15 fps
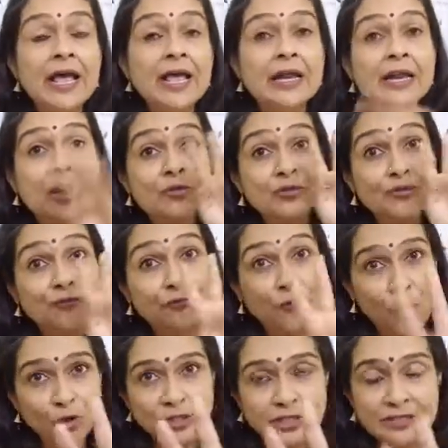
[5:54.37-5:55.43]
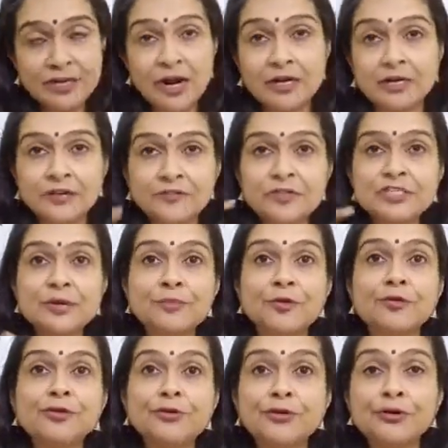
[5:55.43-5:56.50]
Now the fourth Tratak which I am
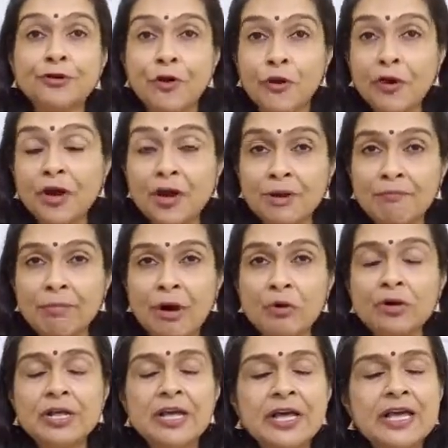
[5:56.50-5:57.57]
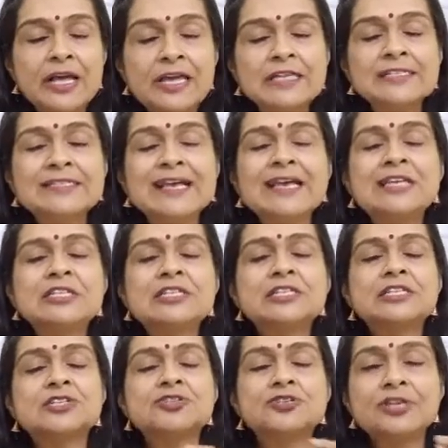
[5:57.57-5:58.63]
going to talk about is
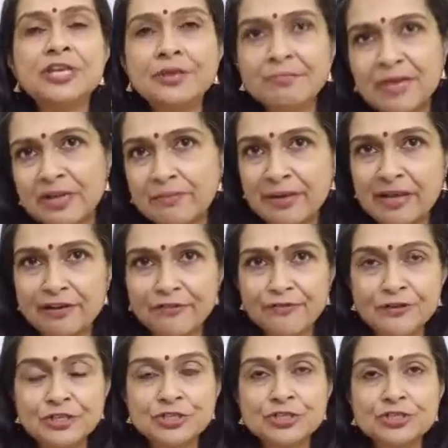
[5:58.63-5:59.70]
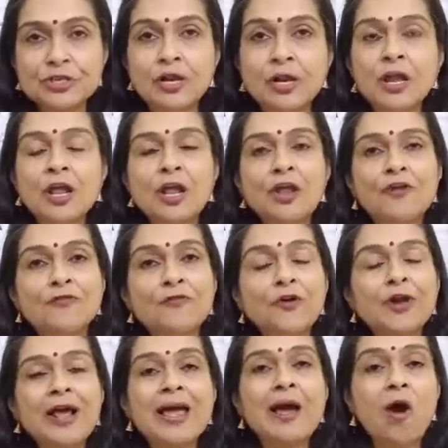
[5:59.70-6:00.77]
extremely beneficial
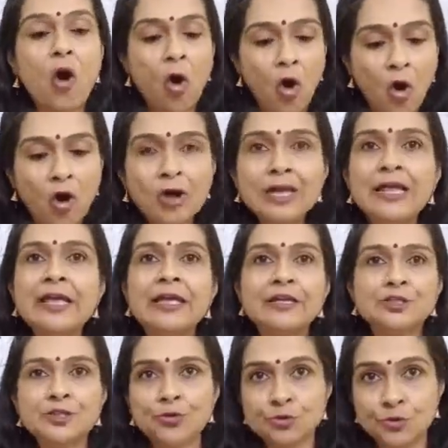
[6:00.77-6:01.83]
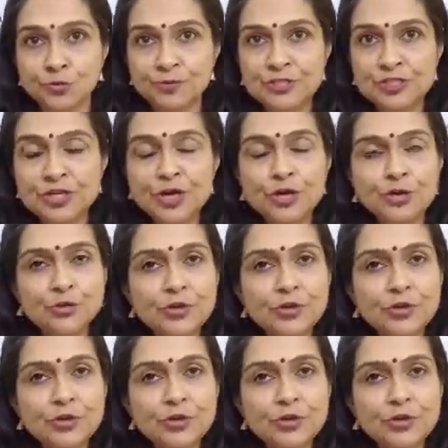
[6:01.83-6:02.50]
for all age groups, to